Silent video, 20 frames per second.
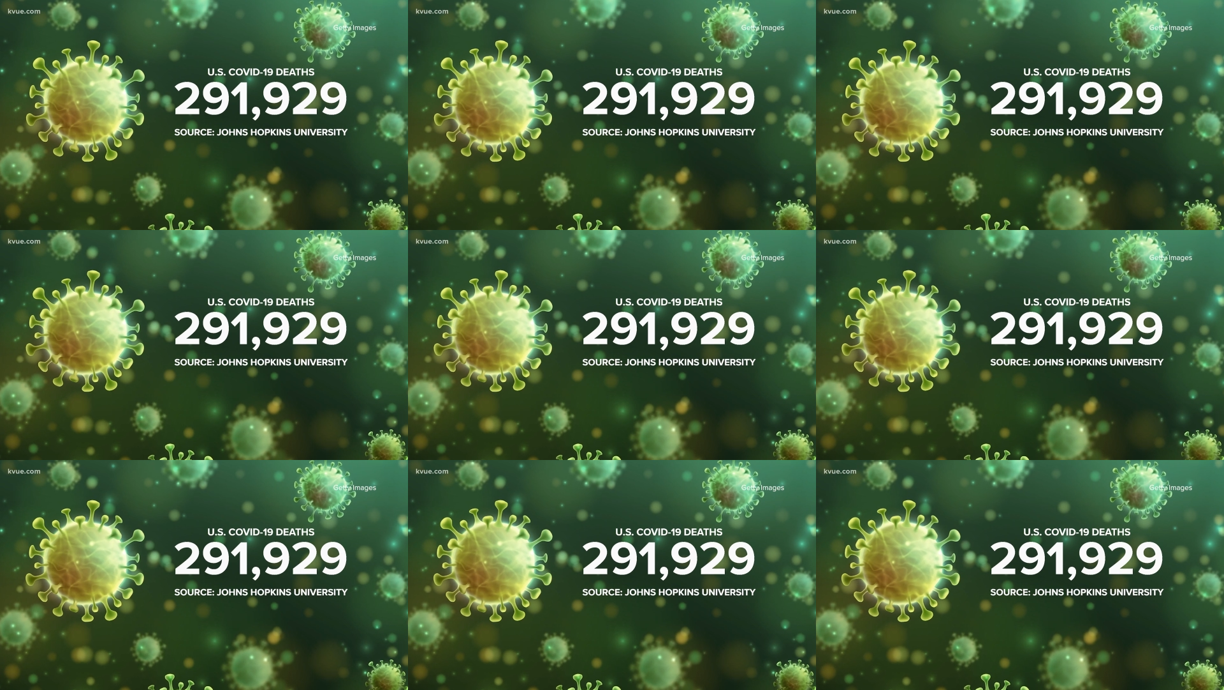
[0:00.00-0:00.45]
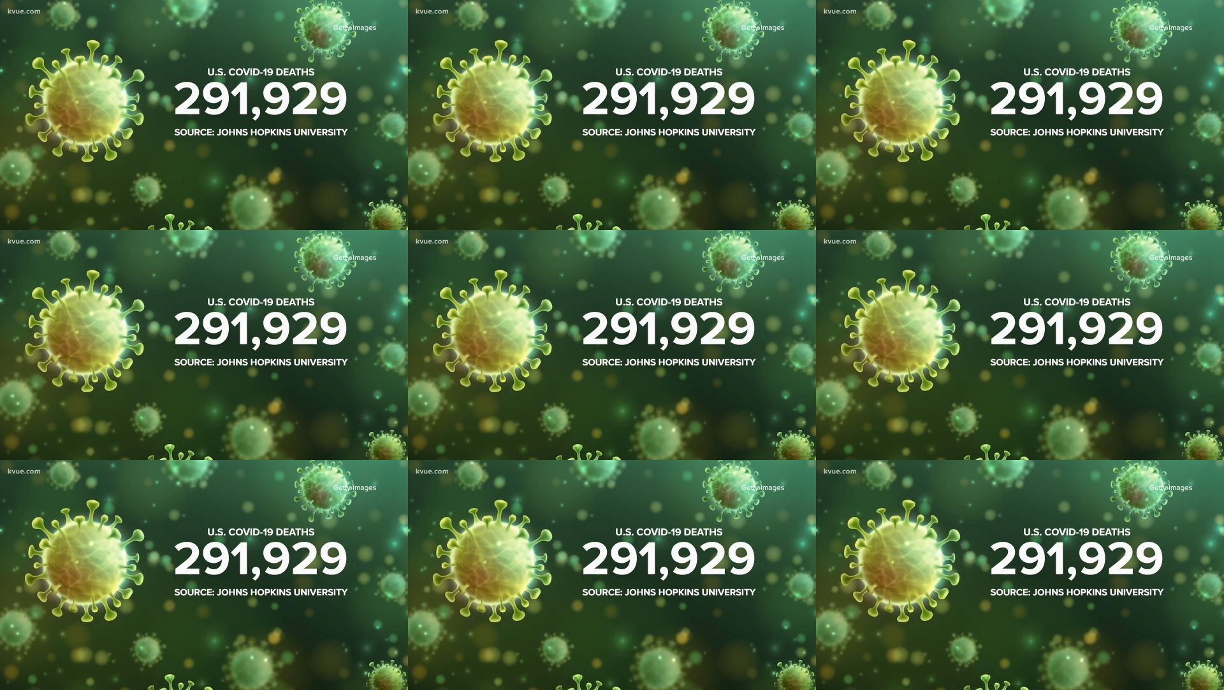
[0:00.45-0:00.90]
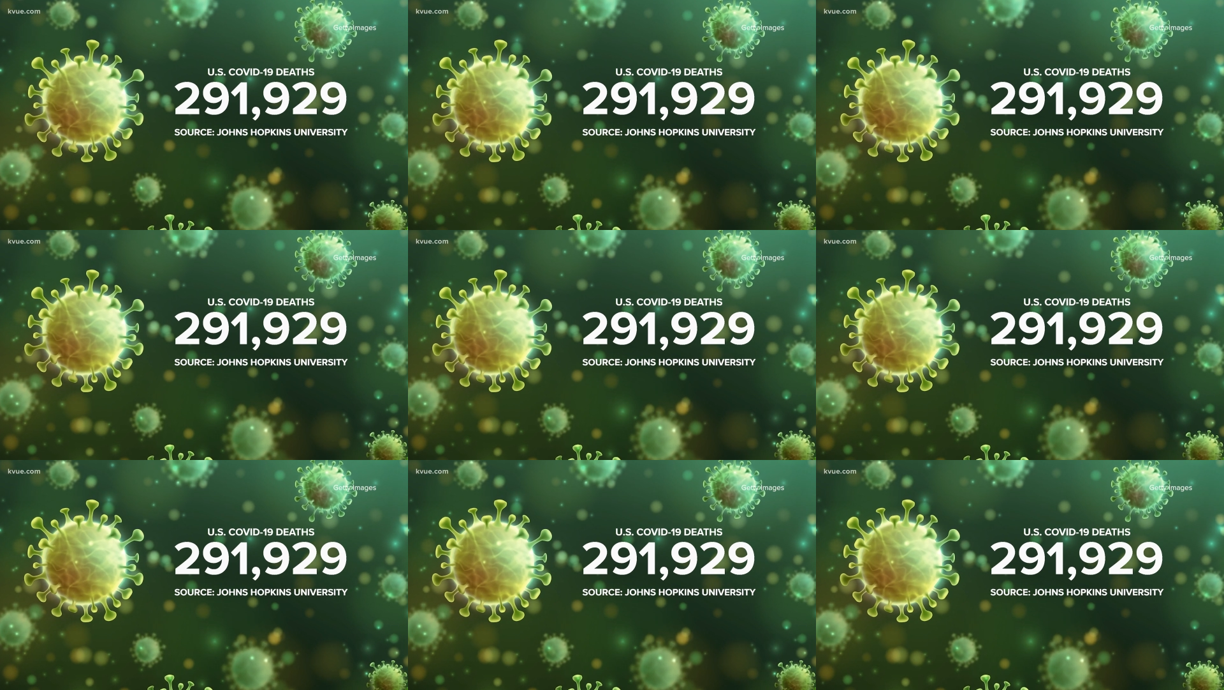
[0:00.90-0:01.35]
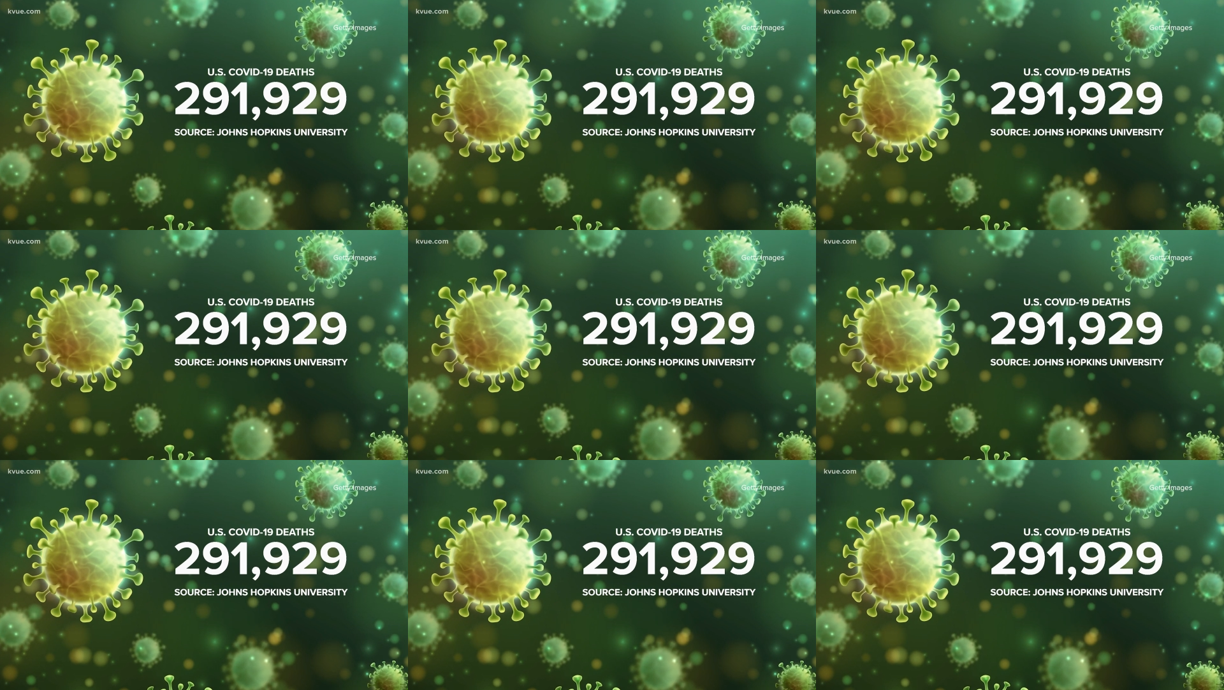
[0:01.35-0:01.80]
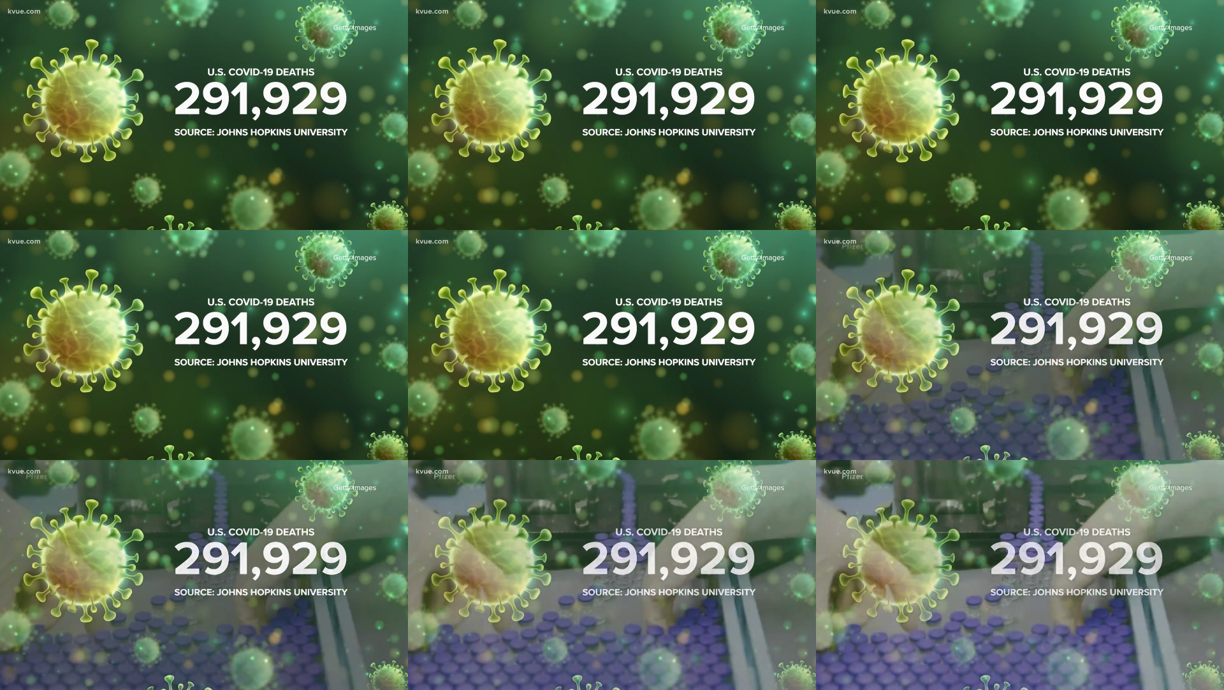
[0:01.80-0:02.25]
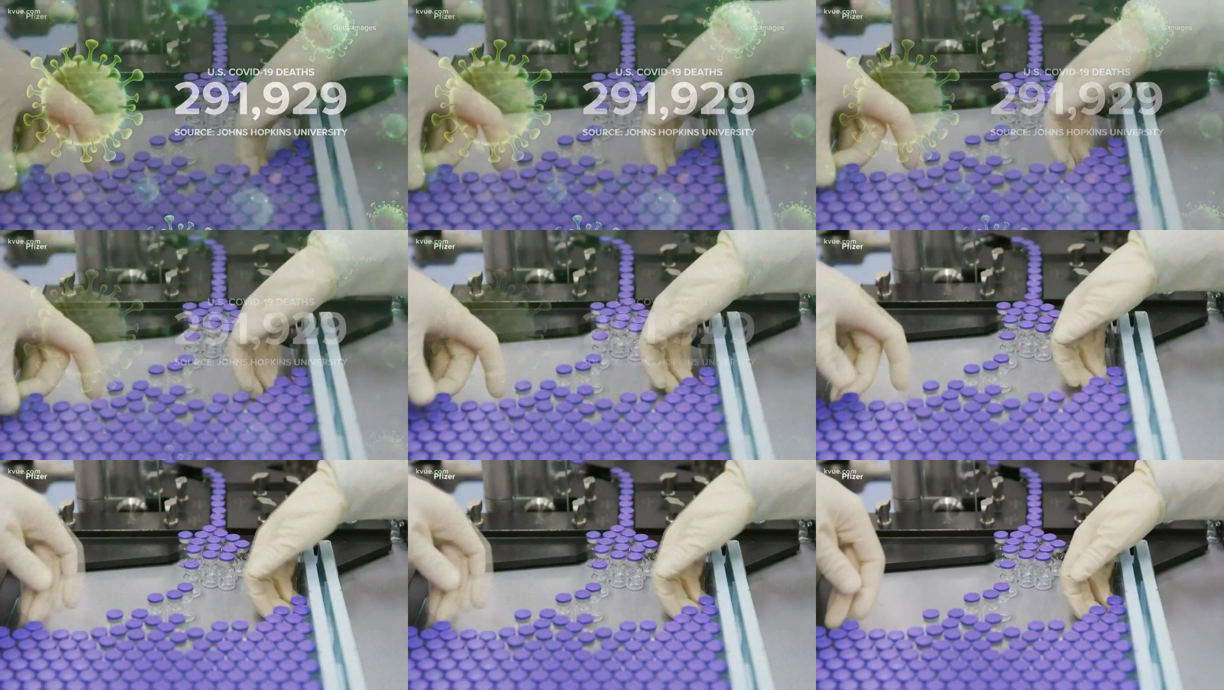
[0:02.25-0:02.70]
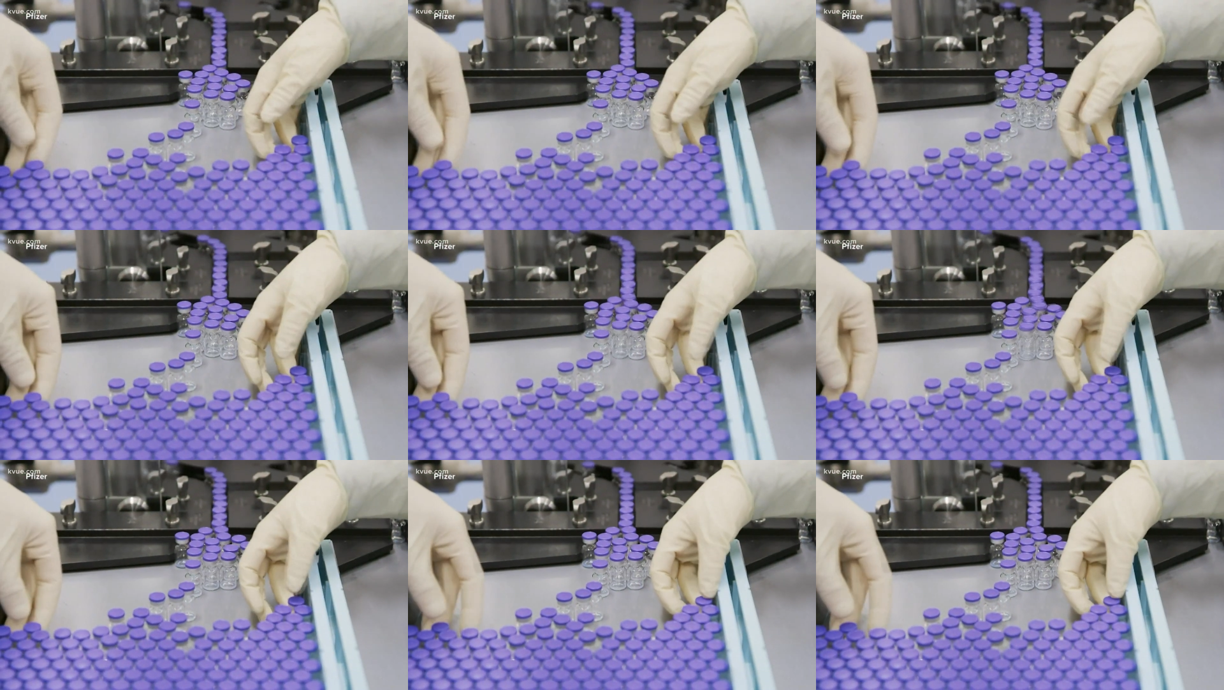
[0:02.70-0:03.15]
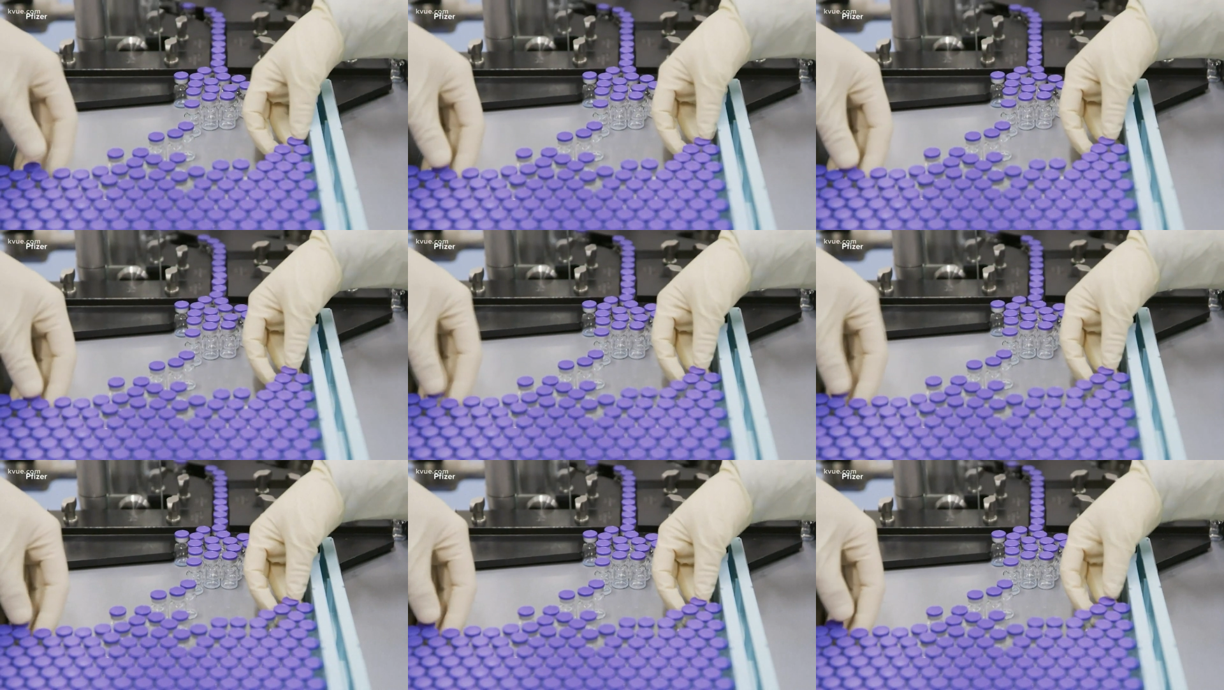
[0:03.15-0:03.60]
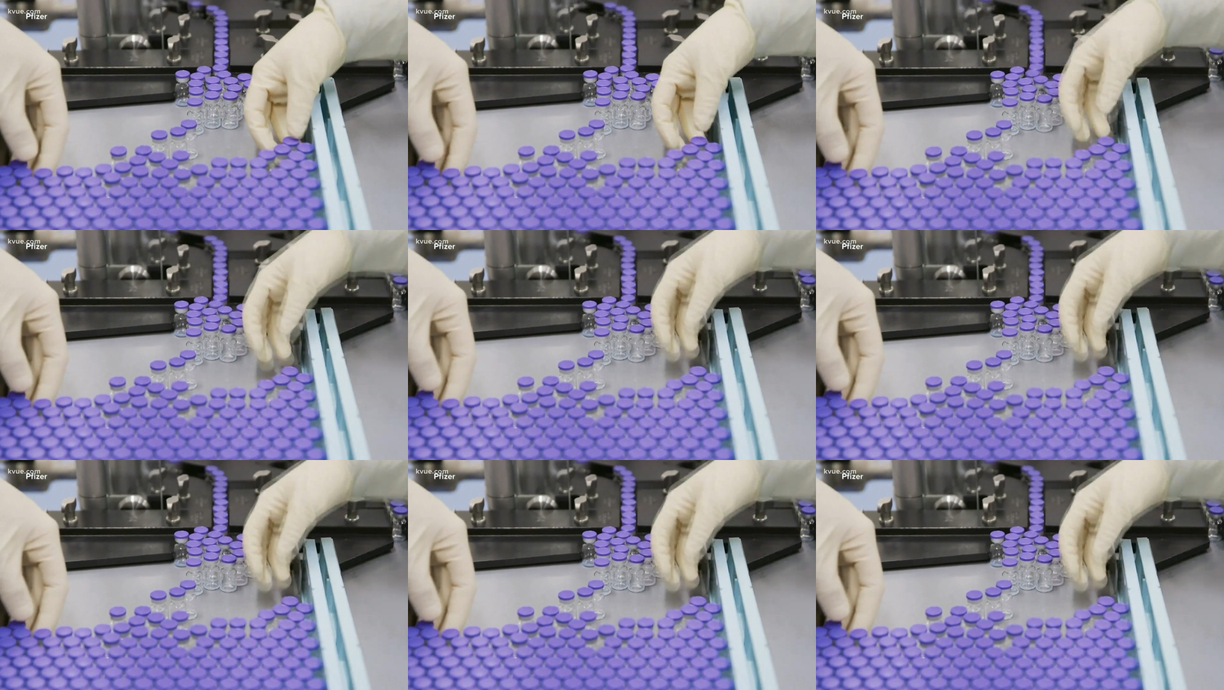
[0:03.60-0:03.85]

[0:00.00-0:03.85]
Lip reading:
[unreadable: no face in view]